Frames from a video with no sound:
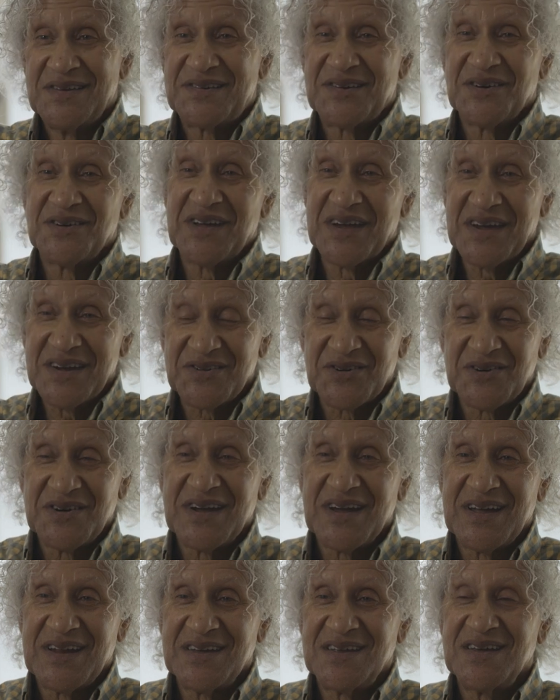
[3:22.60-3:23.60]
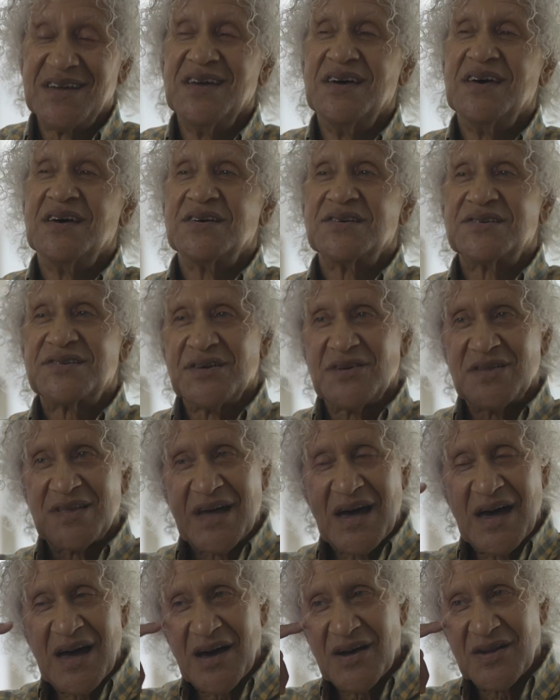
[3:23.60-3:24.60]
so they created. So
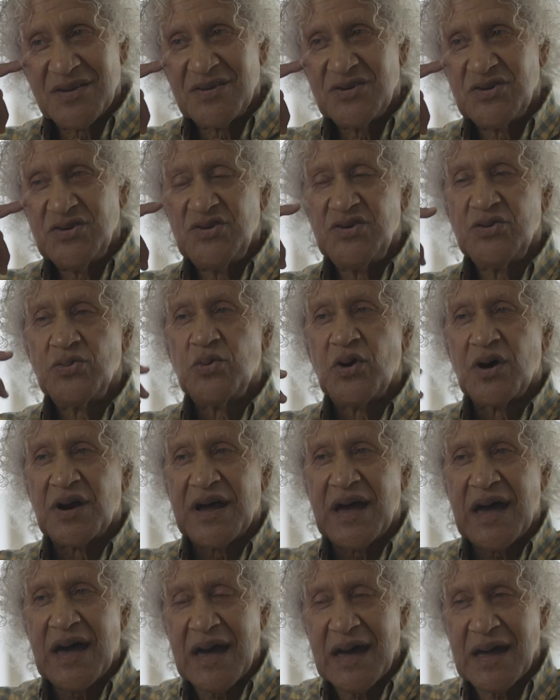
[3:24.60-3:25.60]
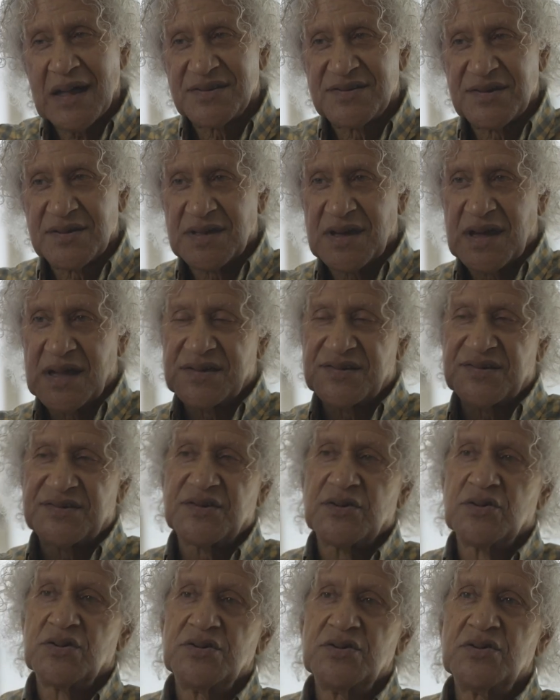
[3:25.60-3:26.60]
now you want to add to that,
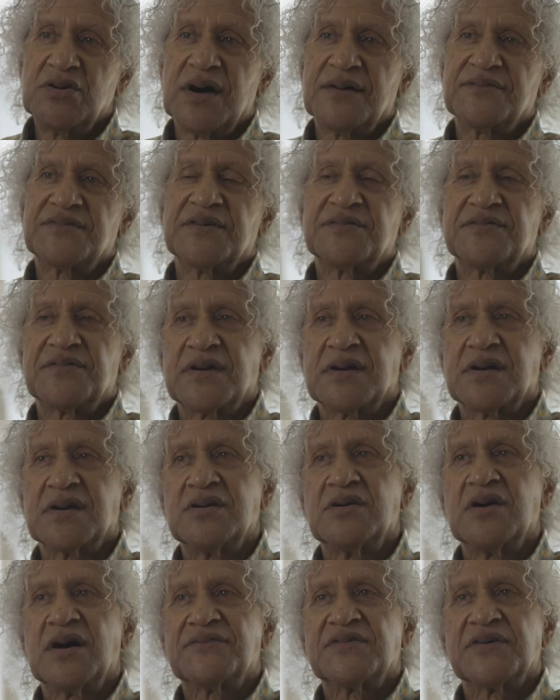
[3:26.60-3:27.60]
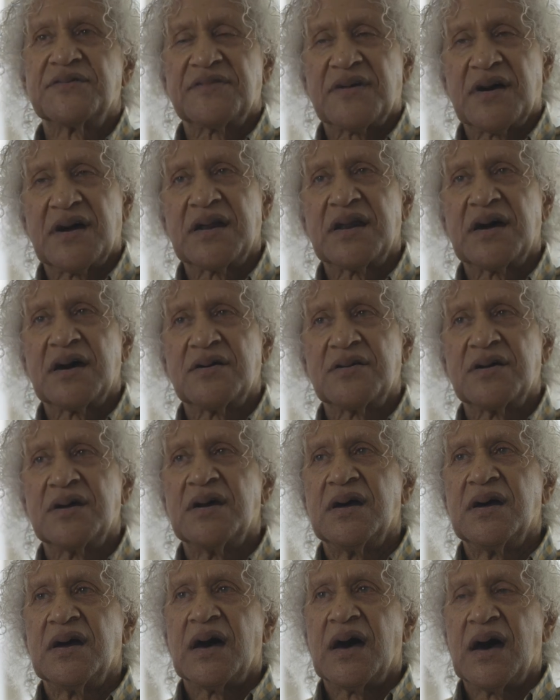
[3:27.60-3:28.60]
so you have to figure, you have to find out
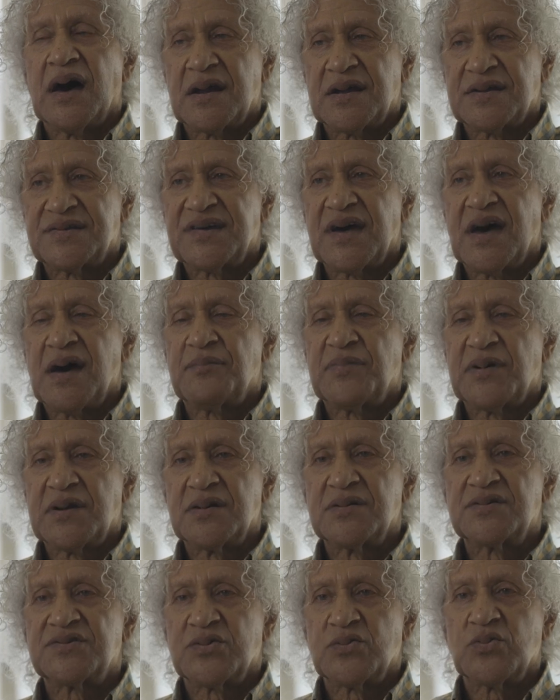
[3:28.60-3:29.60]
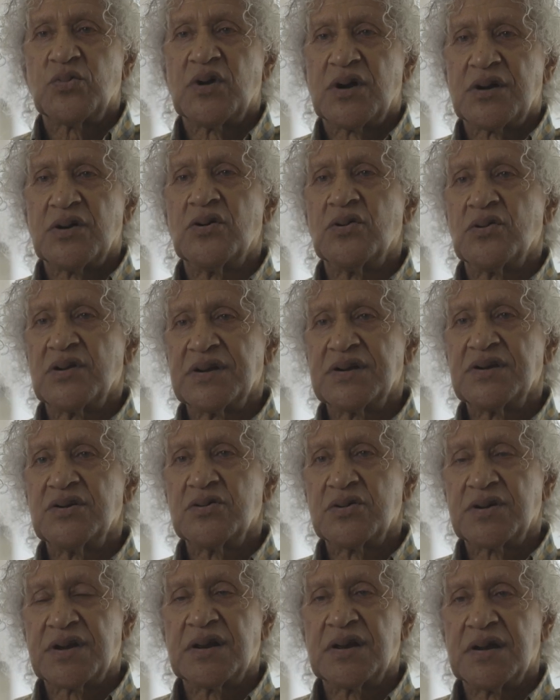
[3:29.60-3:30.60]
how to tap into what only
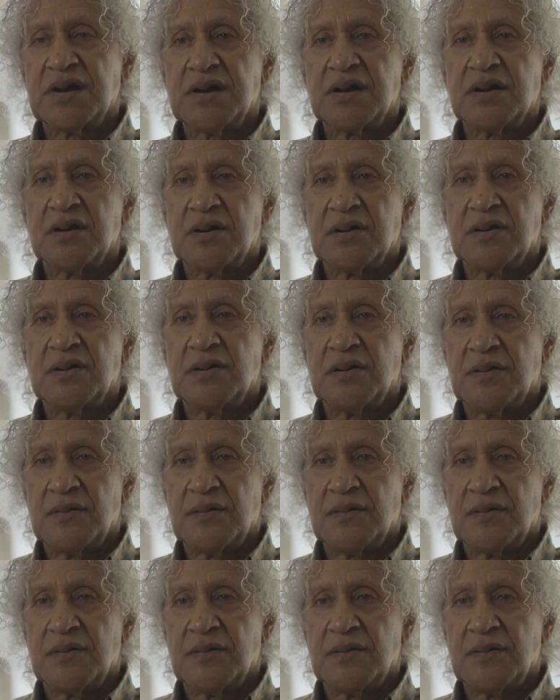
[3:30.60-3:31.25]
you can hear.